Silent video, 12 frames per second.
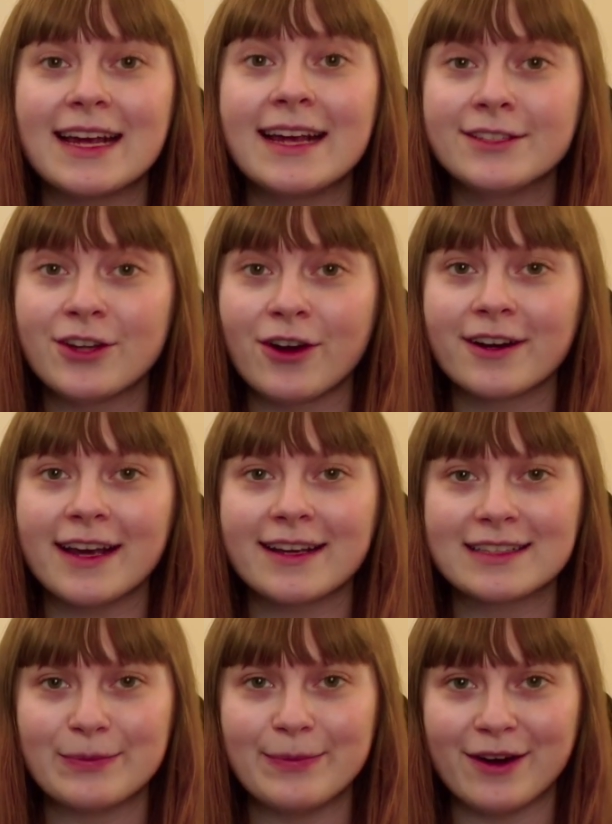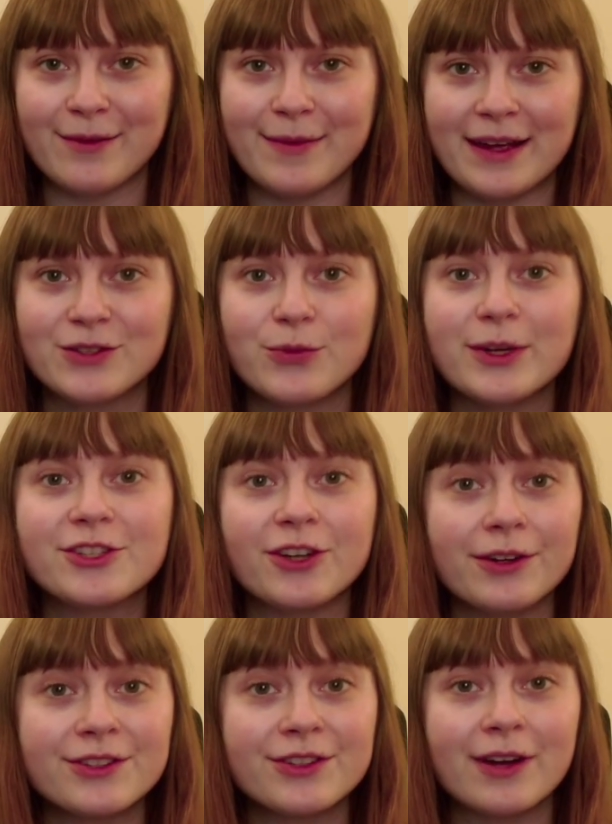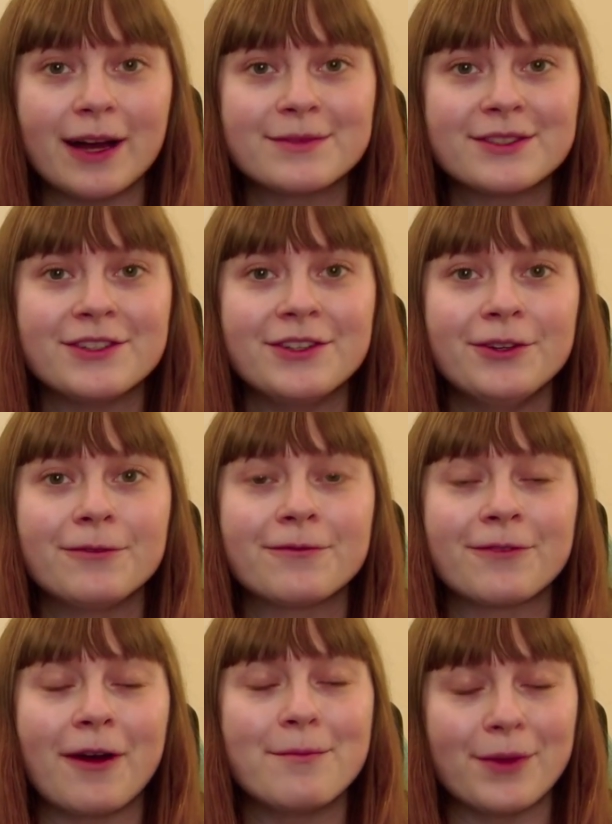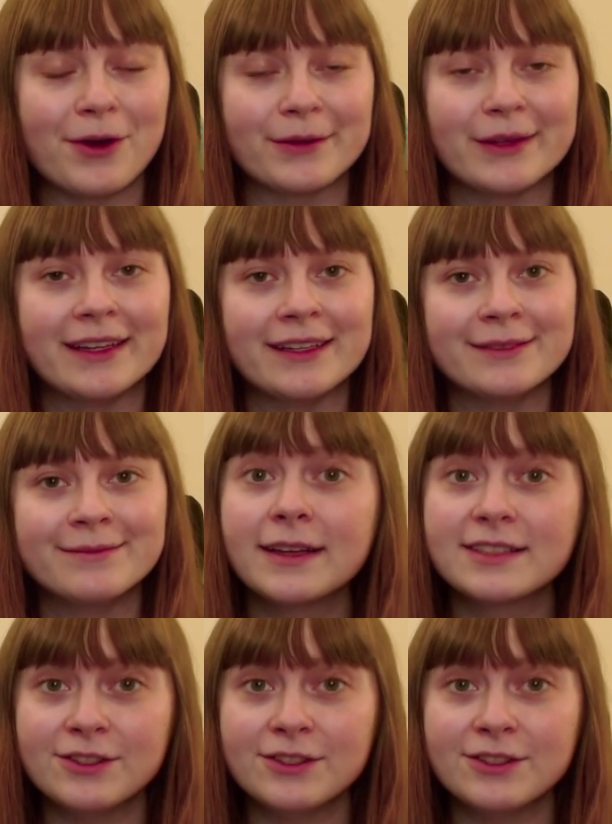A Dark Experiment, which also comes to you from Merlin.